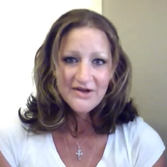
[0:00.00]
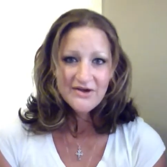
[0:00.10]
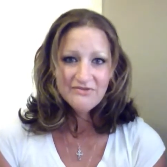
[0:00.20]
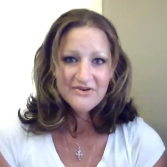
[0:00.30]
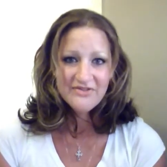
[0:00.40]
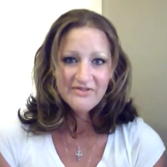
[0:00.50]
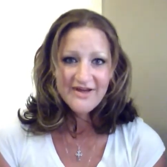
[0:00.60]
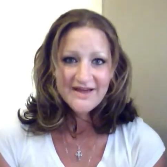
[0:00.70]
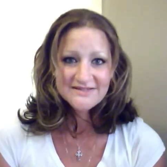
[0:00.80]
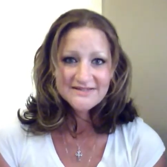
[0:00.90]
over the
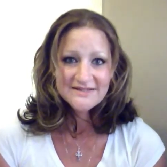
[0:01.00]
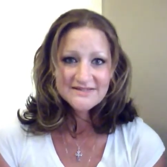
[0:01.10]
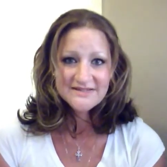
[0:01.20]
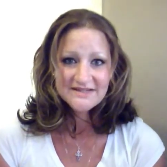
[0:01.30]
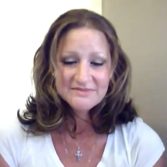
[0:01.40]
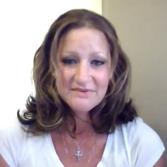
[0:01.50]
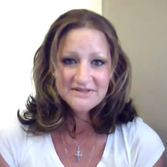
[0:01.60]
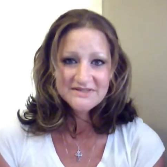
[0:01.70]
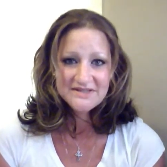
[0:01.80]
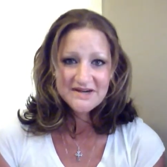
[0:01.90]
last six
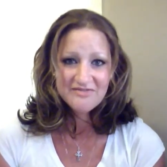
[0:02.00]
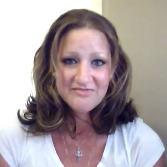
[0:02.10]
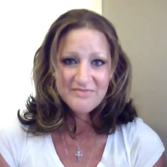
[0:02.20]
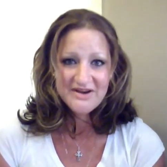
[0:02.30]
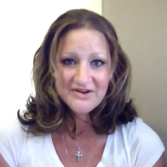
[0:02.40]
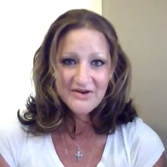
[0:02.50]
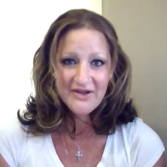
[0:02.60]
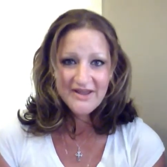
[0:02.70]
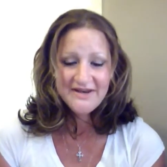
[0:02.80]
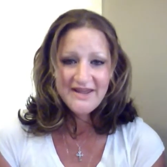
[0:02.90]
months that I've been
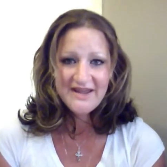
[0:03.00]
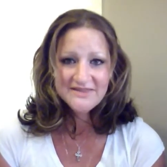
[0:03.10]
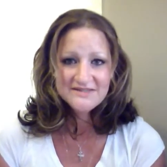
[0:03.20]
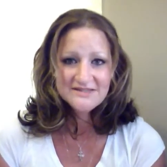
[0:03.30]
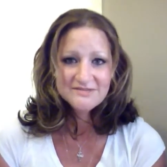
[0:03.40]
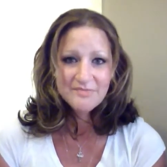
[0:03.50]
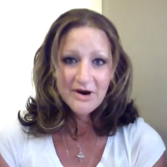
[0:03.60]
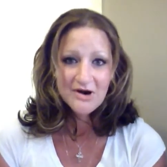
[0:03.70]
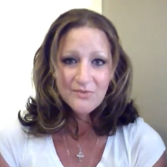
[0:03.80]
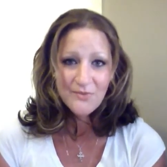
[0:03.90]
gone, and this is
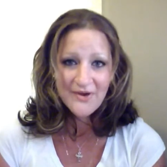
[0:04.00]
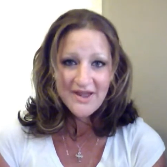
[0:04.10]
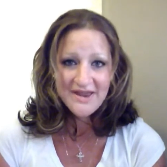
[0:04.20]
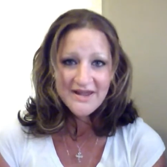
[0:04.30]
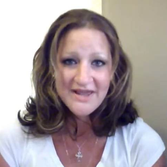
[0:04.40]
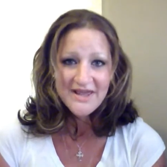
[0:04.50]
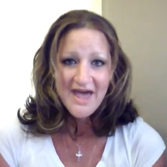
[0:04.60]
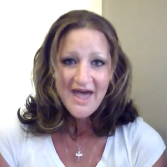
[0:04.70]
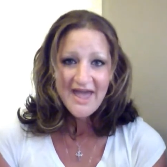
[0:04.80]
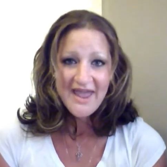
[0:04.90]
part one.
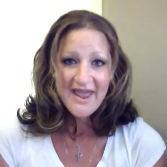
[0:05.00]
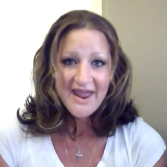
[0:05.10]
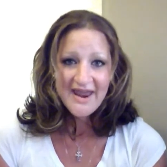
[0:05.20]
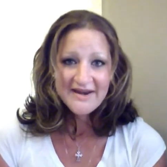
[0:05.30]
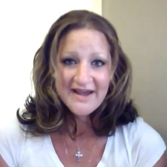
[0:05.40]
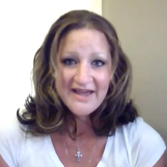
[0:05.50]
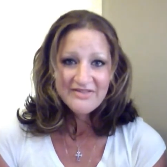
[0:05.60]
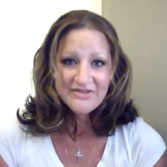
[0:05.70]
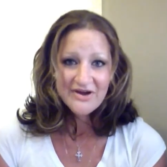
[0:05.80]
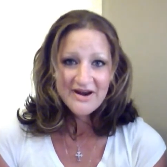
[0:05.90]
And I
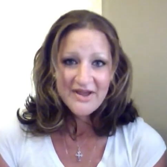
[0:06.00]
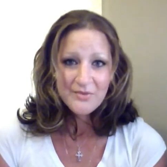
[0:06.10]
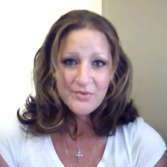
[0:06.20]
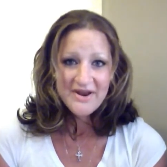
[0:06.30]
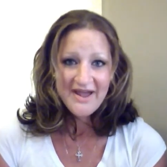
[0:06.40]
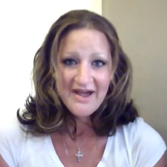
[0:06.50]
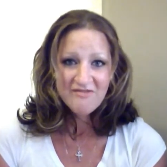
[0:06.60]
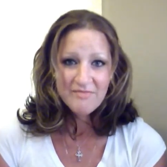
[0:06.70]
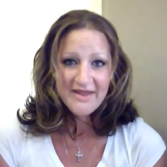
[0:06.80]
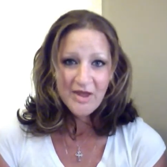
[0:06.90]
thought I would
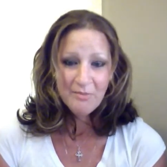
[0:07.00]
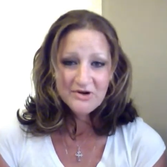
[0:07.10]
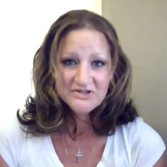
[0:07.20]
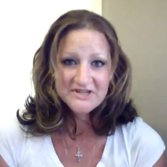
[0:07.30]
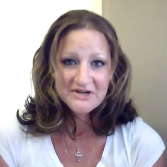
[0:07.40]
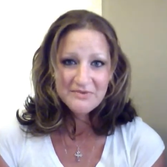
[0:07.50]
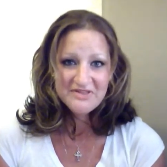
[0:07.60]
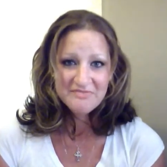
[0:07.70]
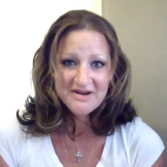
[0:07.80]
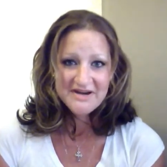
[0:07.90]
have my helpers here
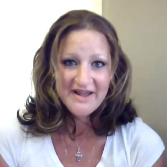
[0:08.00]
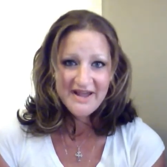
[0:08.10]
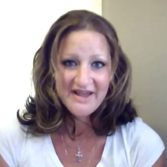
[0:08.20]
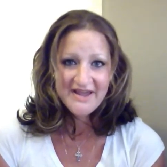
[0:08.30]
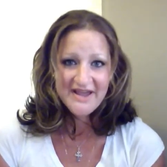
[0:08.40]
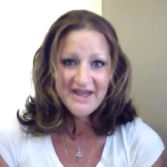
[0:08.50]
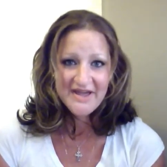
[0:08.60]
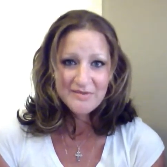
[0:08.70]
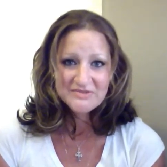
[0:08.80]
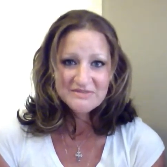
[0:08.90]
with me today,
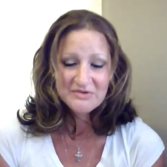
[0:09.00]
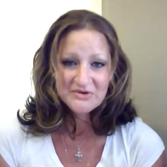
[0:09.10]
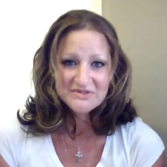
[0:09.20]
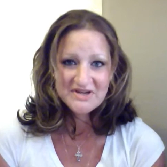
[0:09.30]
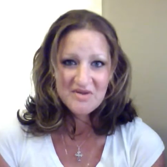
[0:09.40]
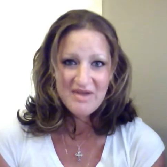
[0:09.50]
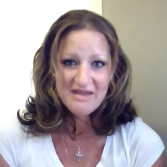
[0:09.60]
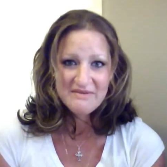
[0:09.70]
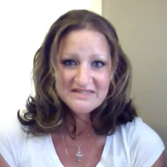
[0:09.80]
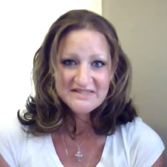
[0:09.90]
um, some girls that I
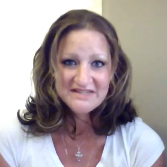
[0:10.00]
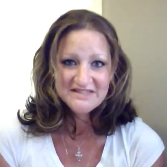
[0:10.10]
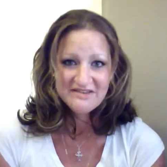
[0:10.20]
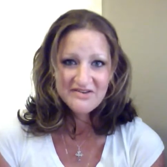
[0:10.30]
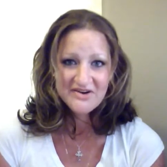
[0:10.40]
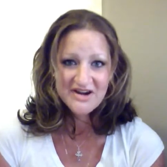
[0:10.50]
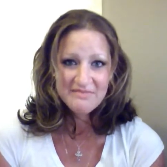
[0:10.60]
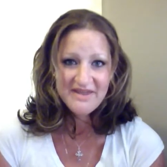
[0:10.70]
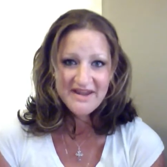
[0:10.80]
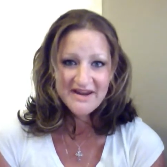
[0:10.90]
babysit, so they're going to
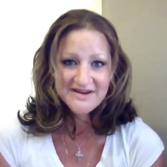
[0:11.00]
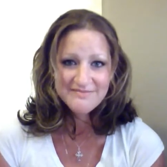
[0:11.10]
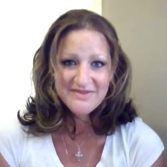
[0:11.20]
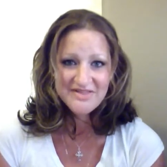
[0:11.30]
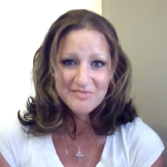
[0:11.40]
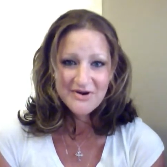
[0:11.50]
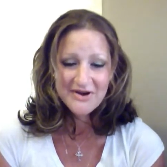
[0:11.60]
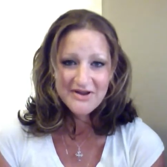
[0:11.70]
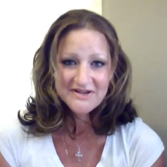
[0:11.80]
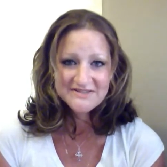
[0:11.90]
be handing me the
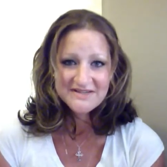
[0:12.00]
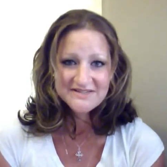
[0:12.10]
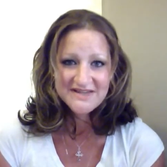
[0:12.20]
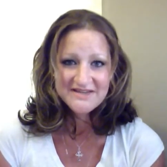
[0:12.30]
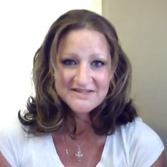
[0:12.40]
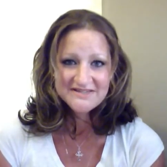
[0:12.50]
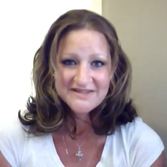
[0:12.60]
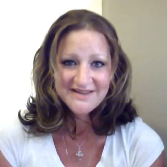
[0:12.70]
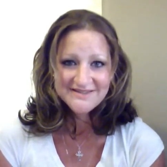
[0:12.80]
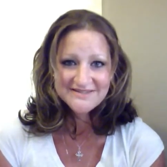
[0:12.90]
products as I
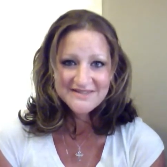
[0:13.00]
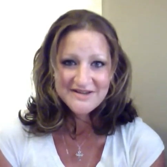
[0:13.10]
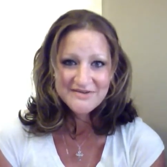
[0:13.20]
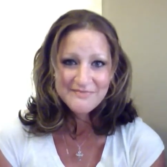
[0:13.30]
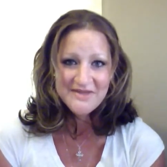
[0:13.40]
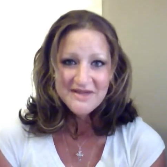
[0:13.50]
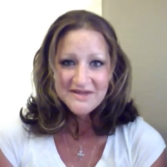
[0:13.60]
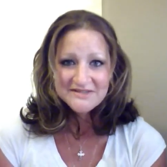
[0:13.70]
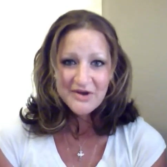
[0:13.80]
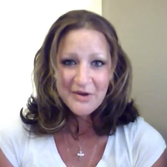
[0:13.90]
discuss them.
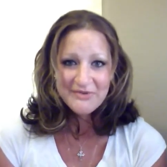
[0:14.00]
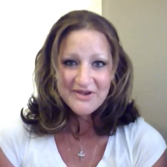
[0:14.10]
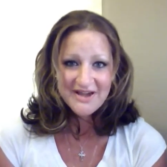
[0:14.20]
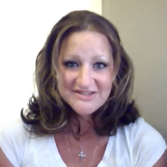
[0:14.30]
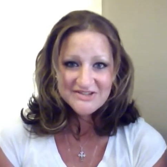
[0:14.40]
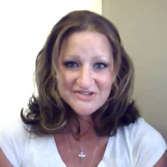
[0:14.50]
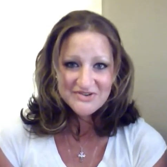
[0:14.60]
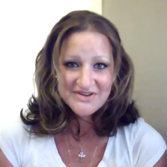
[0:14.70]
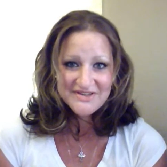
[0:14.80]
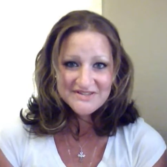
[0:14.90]
So I hope you guys
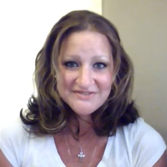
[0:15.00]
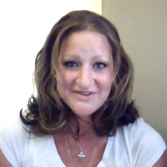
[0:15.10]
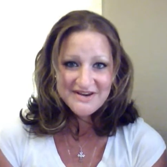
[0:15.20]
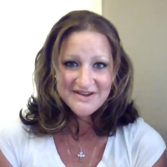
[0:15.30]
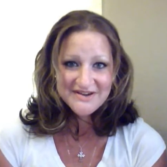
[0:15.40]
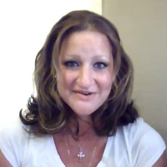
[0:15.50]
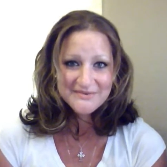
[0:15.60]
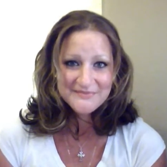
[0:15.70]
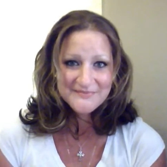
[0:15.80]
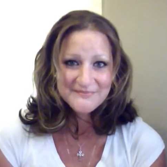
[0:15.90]
enjoy this video.